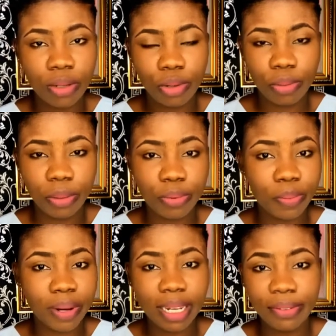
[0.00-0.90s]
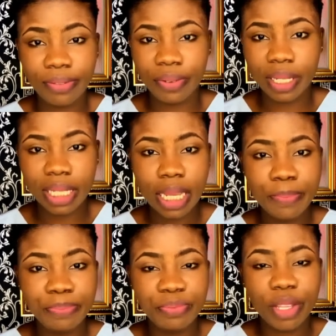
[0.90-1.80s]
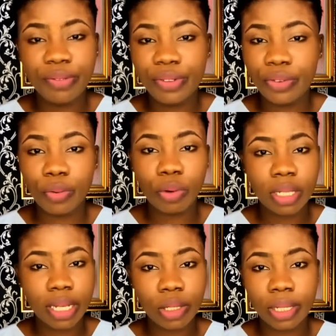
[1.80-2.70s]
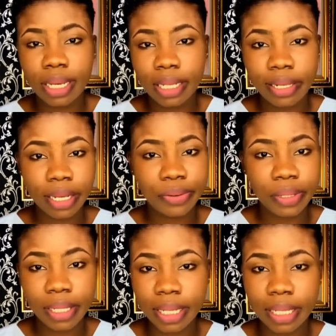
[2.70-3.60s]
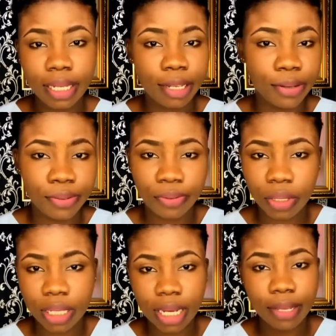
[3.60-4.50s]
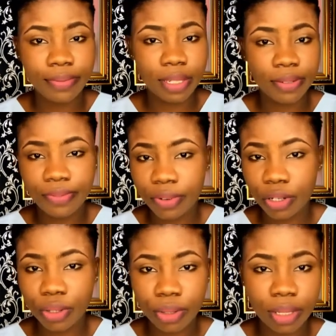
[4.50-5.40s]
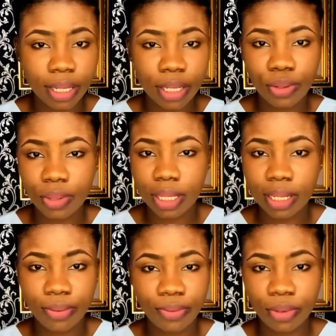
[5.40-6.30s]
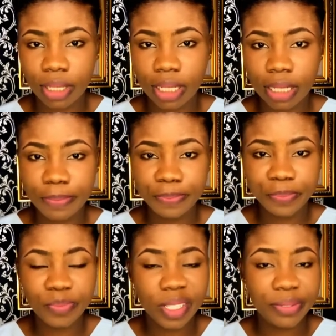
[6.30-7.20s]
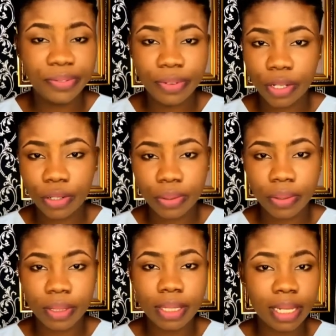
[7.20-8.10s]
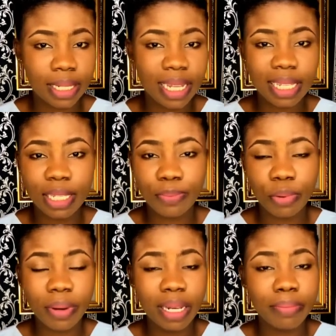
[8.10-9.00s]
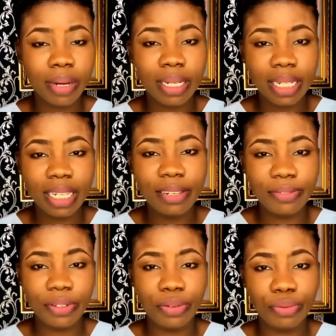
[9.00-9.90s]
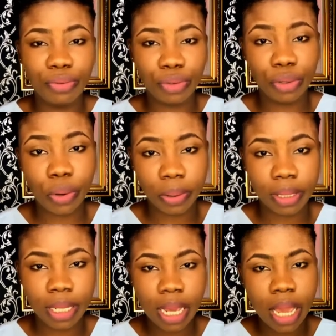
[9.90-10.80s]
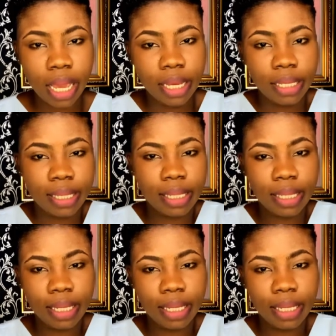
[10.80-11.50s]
be properly fixed, if it's for water to get dehydrated and take enough water, if it's infection to get treated for the infection. Yes, that is properly managed if the root cause is